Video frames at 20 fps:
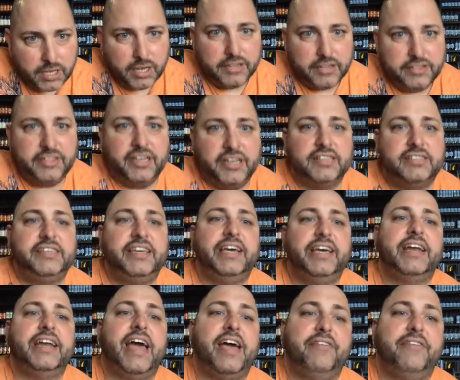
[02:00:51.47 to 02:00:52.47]
The
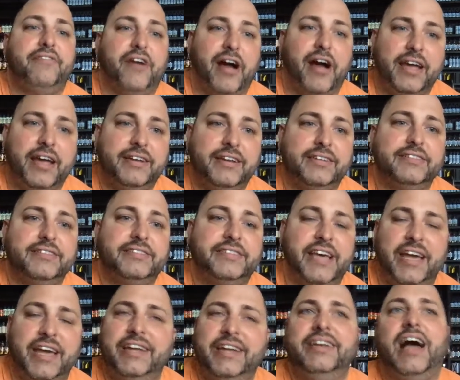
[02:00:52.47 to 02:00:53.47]
DNA, right?
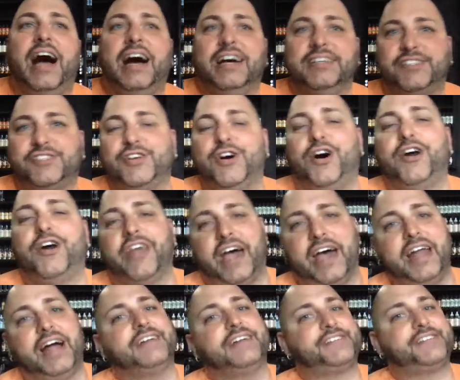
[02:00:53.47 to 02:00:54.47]
Dane, I saw
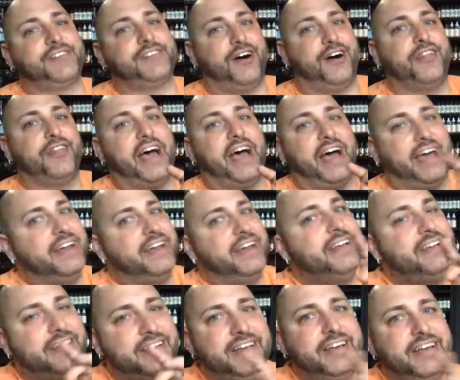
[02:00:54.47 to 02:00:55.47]
that. I saw that.
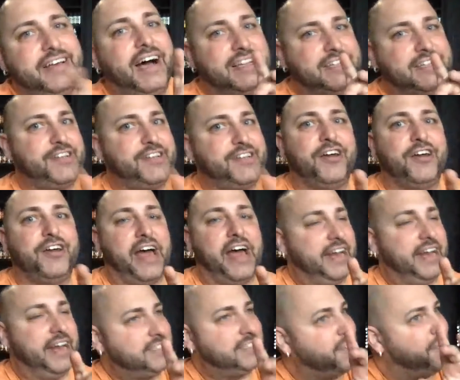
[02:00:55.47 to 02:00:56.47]
I saw that.
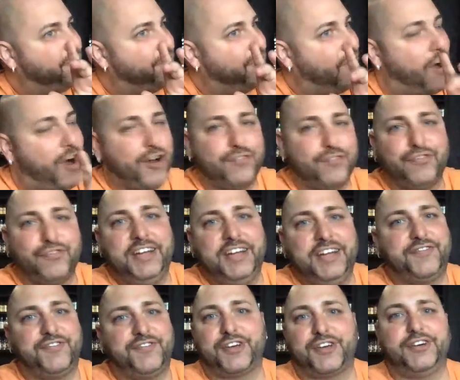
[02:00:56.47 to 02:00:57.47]
That's a far reach
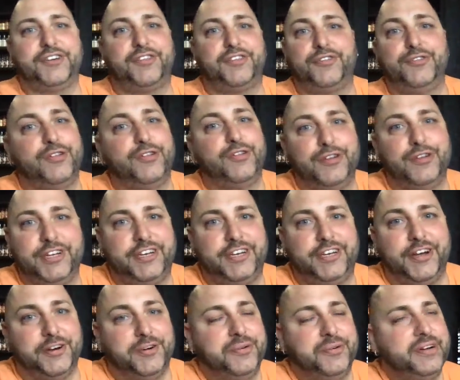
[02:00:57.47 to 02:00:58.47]
for Cthulhu to
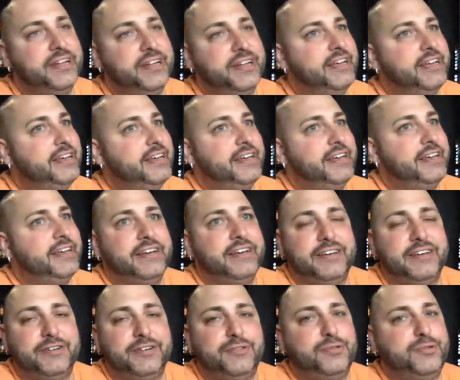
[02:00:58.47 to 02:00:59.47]
do.
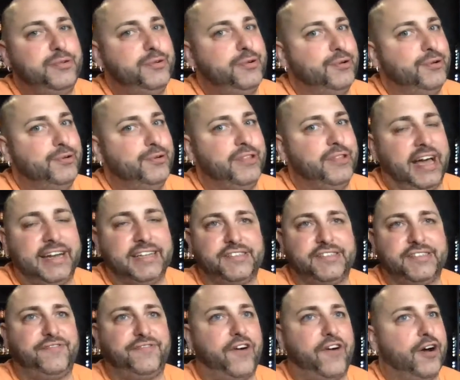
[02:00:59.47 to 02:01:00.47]
Ooh, that
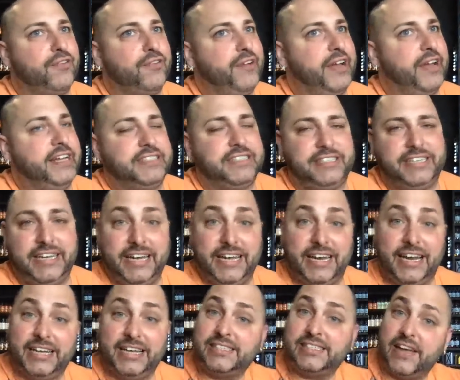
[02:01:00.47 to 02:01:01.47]
far reach.
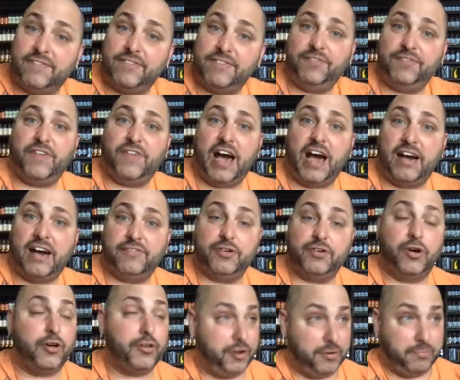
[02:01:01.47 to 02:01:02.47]
DNA 75, and
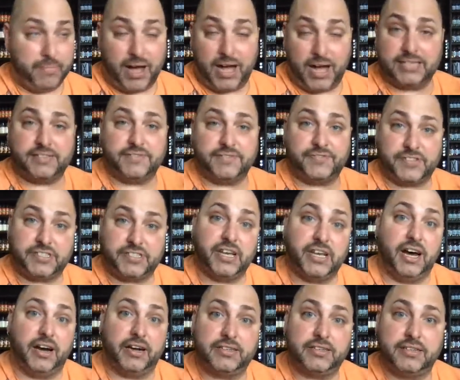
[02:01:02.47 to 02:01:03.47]
all your mods have
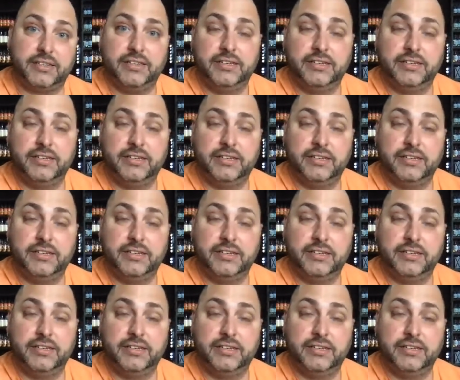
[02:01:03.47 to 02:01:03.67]
sucked.